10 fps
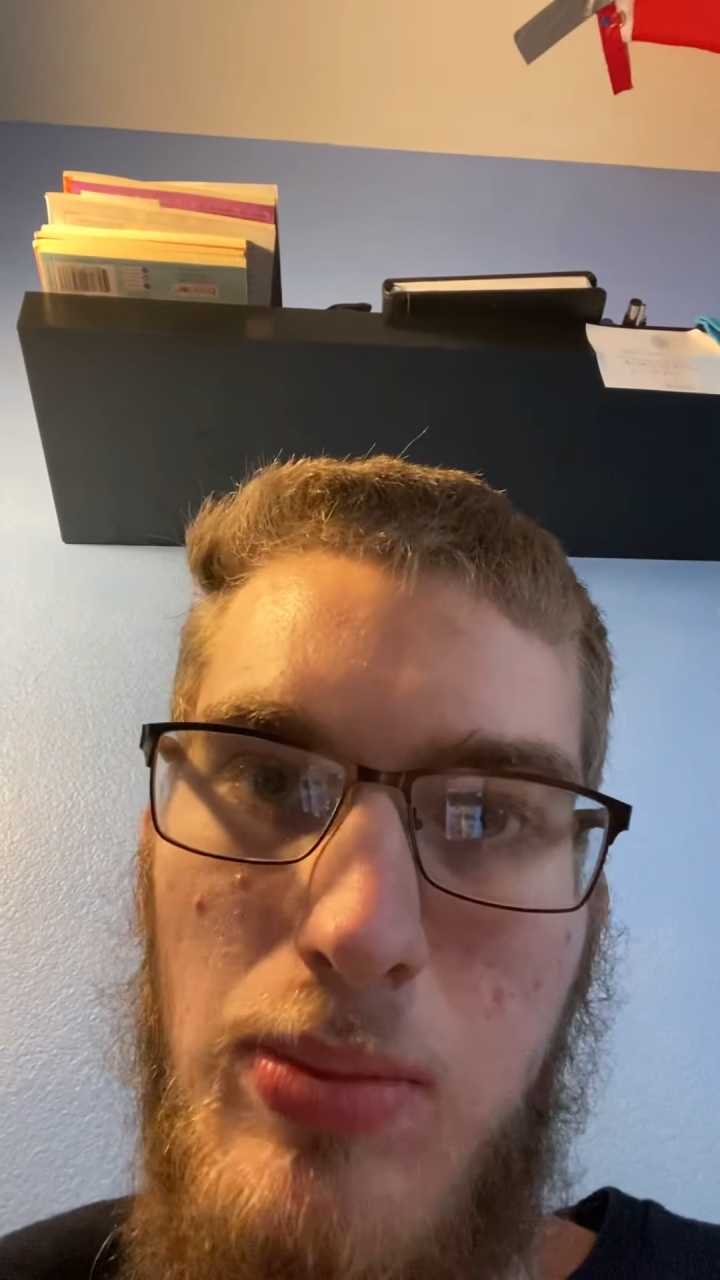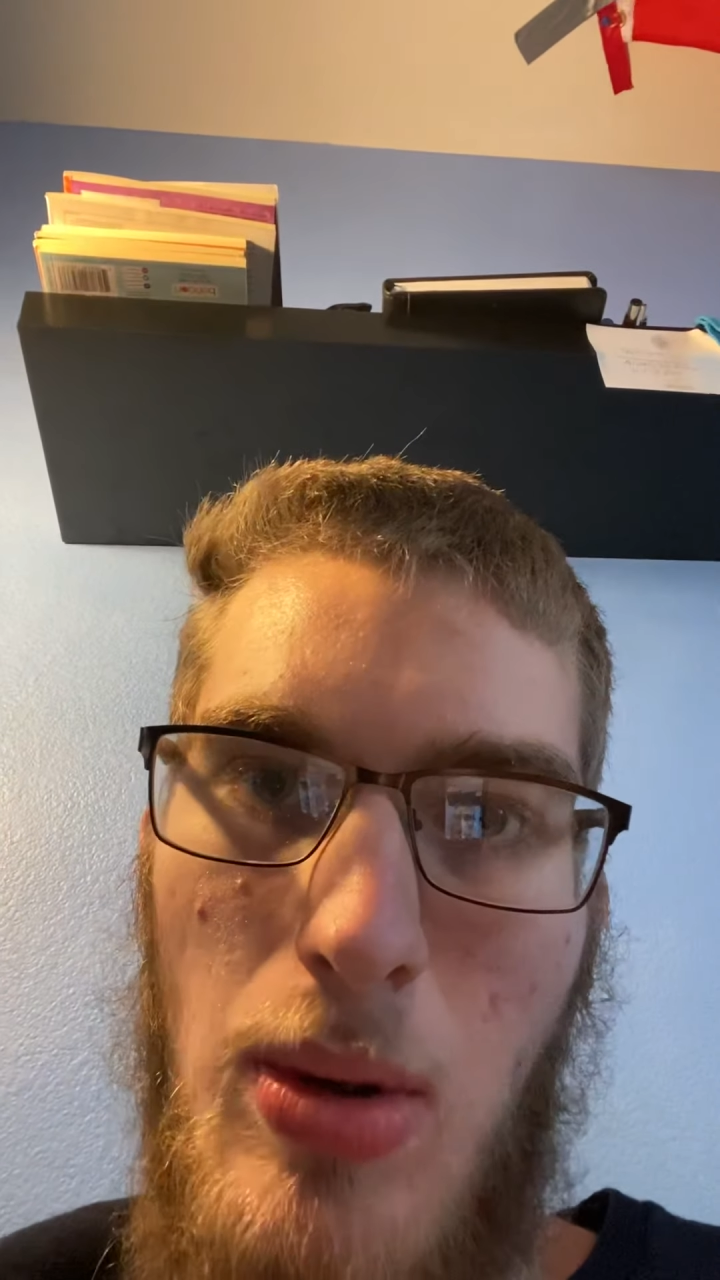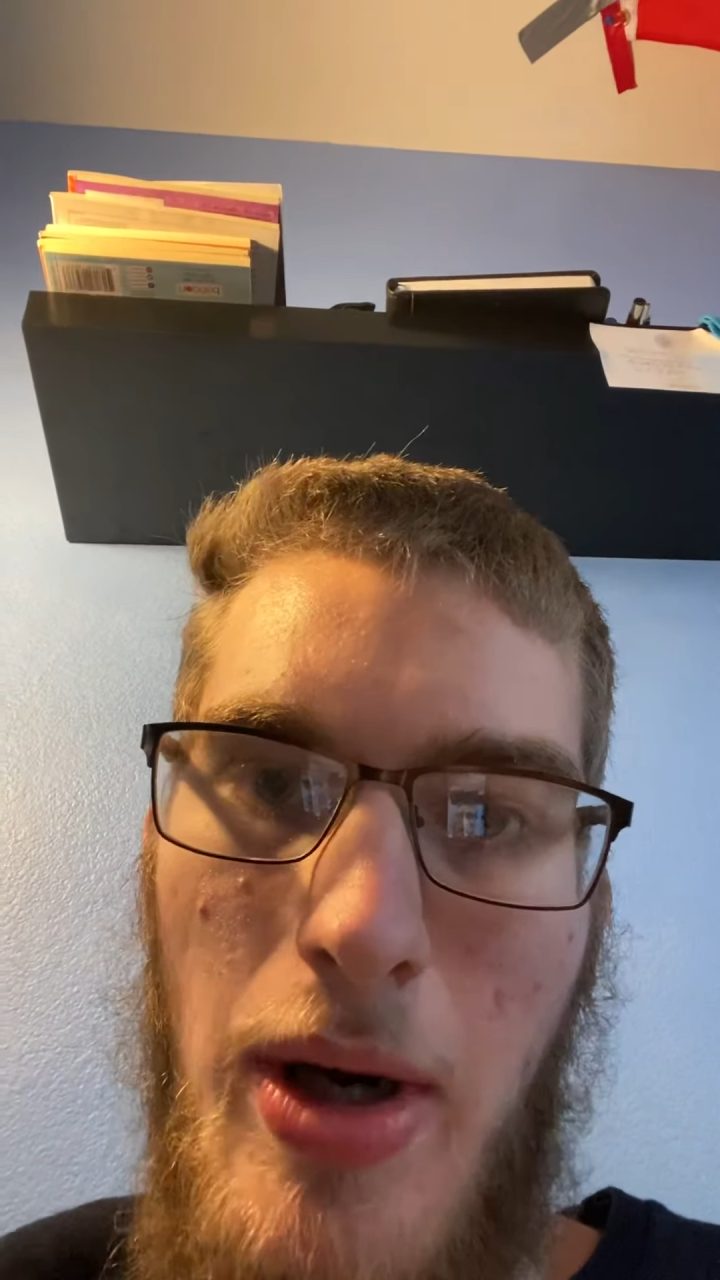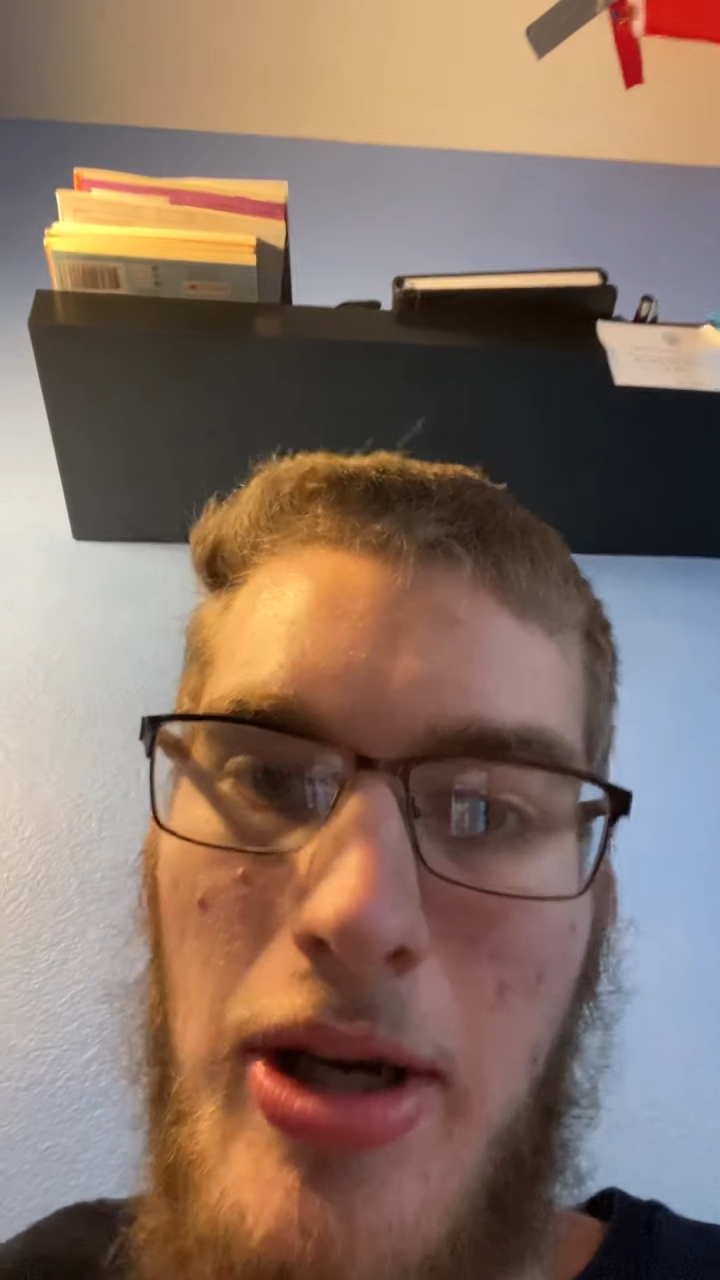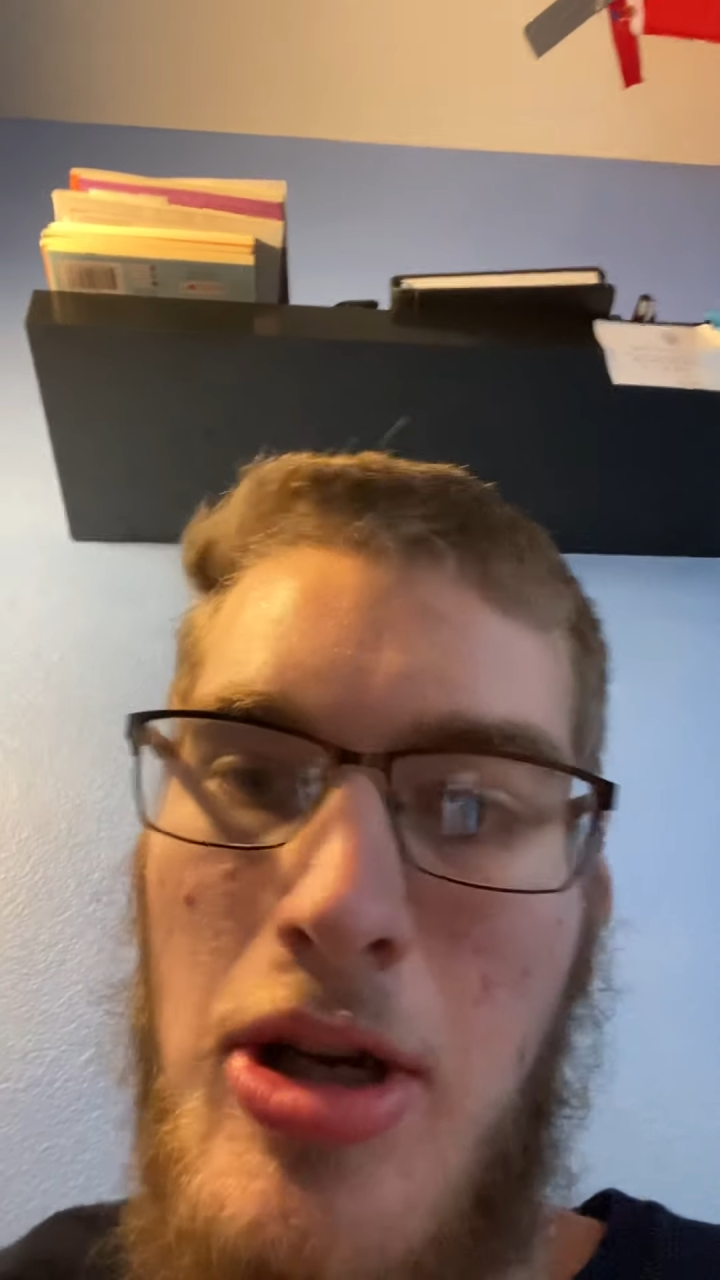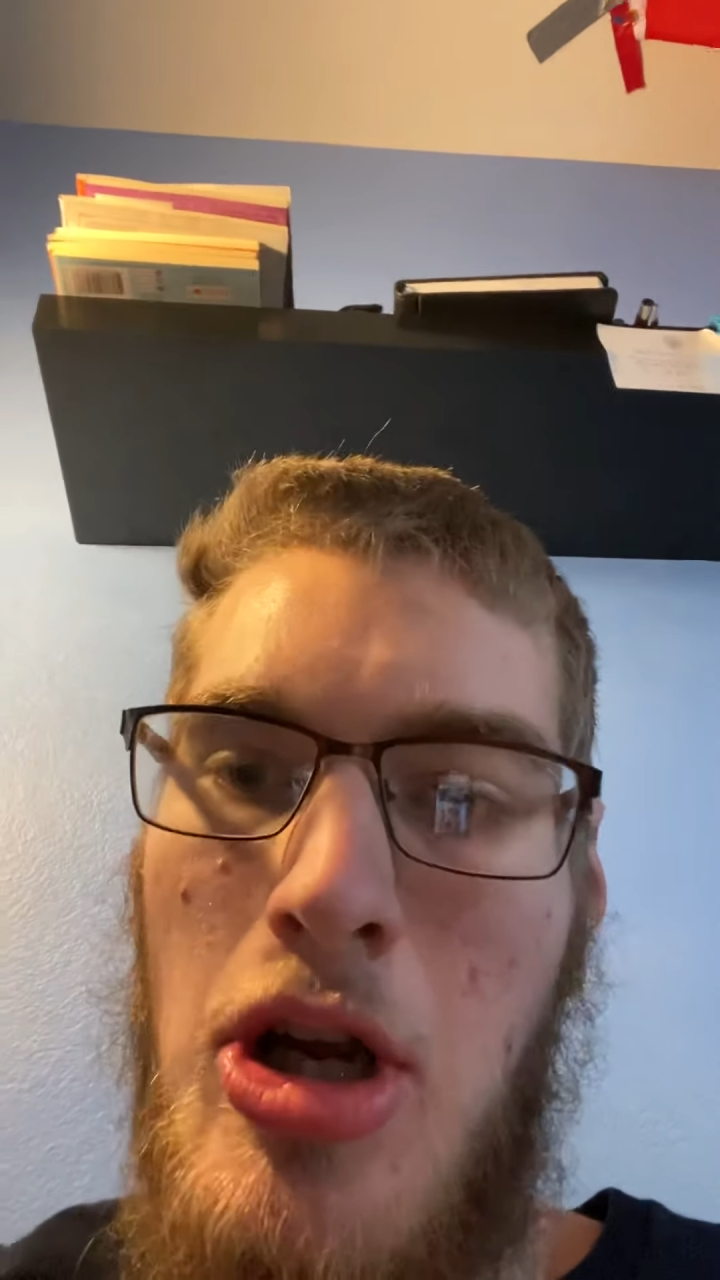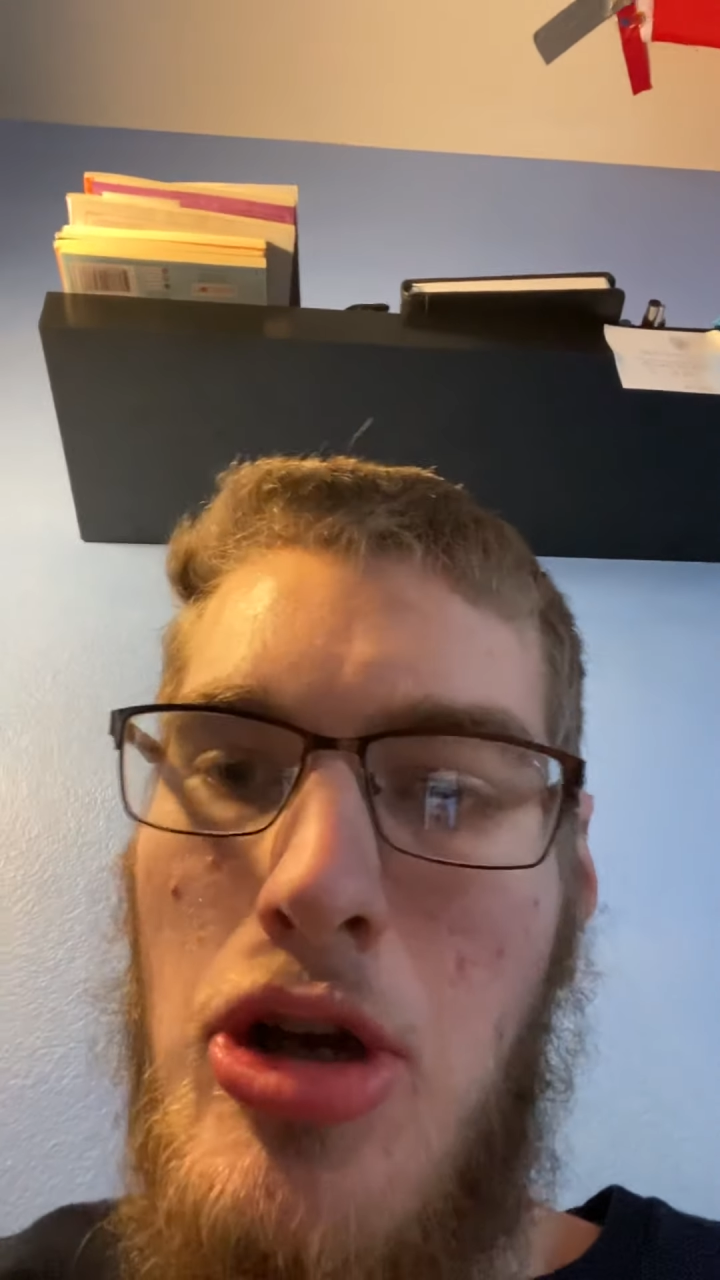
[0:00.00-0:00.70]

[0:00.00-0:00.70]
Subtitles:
point,